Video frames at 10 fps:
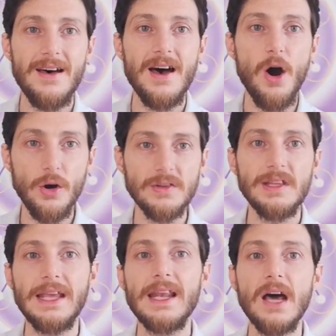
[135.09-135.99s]

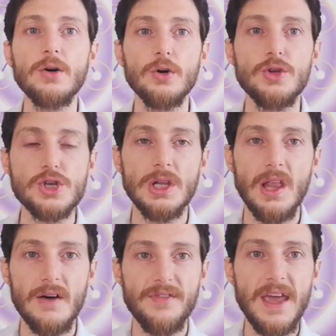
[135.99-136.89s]
hosting the unconditional
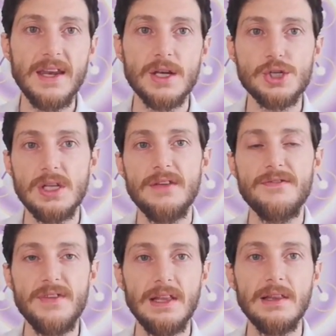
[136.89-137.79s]
love, the energy, the
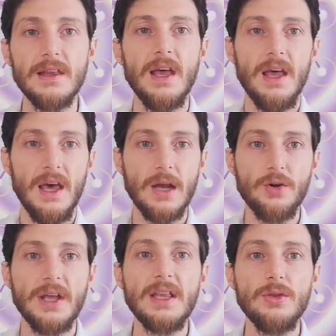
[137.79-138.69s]
field, and
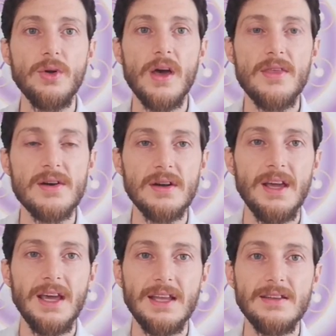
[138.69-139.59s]
connecting together
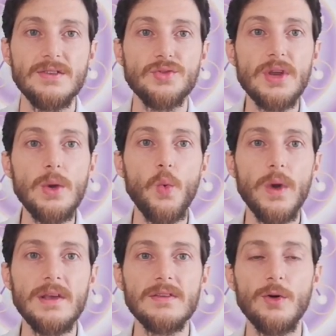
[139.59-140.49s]
in this 3
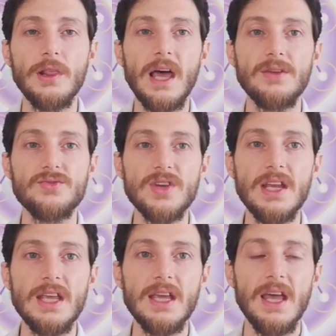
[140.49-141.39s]
weeks online
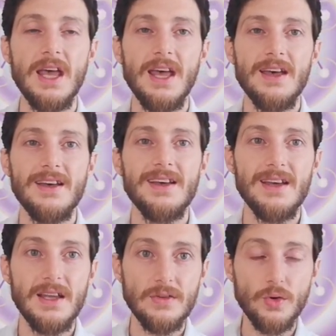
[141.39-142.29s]
training.
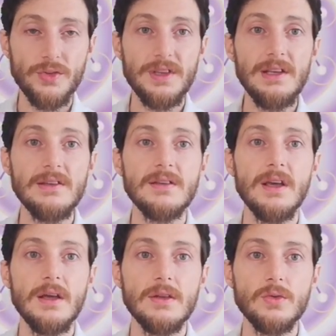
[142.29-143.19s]
So this
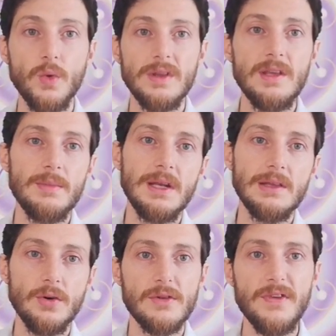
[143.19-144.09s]
20-minute
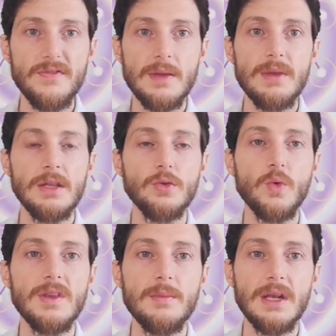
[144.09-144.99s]
or 15-minute to
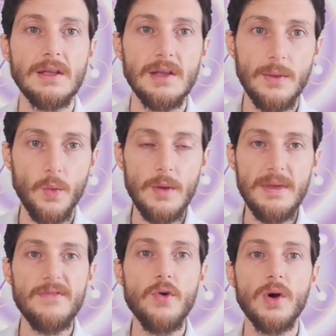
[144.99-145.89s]
20-minute will
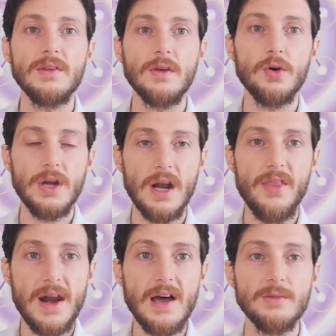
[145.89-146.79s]
be focusing on
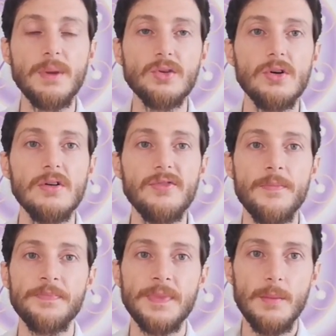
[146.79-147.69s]
another aspect of
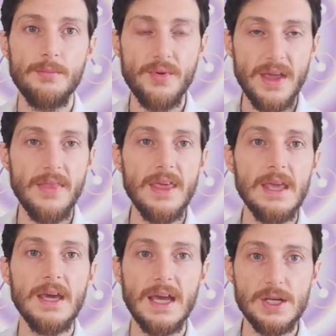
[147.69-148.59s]

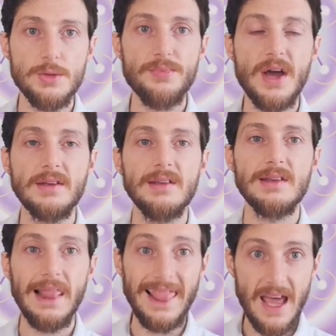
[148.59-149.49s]
breathing, energy
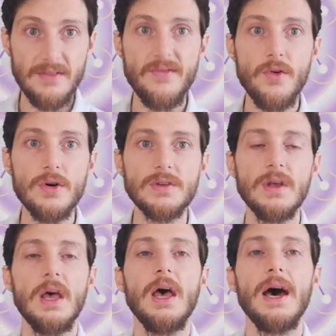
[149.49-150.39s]
practice, life force,
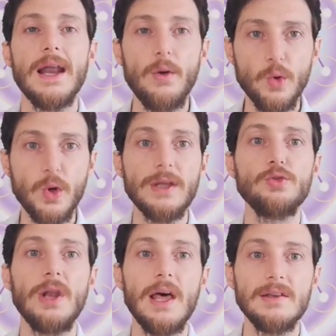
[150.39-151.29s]
and how you can
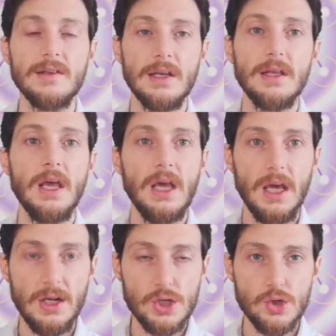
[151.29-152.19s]
utilize it
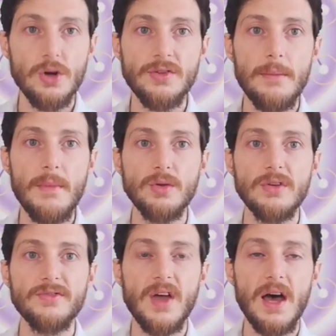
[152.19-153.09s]
in a short amount
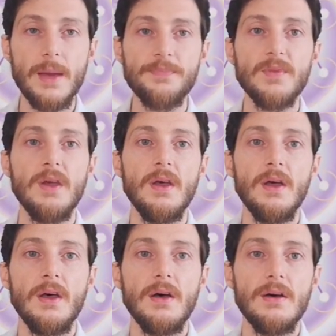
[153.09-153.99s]
of time,
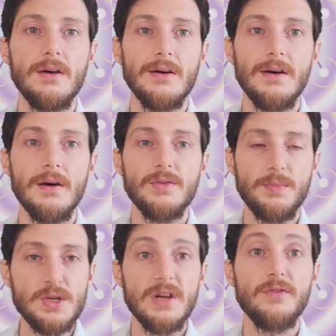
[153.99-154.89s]

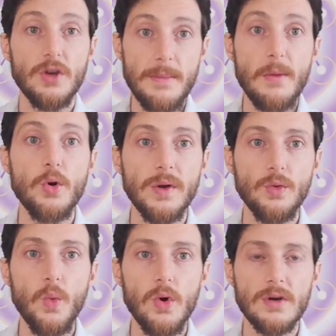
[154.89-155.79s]
especially for the people going to
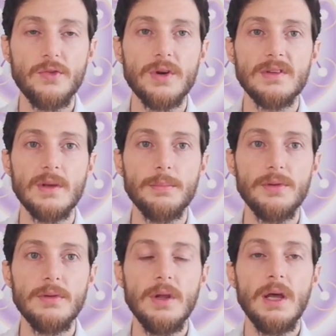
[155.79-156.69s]
work, for
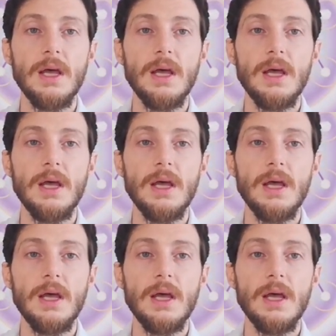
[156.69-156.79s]
example,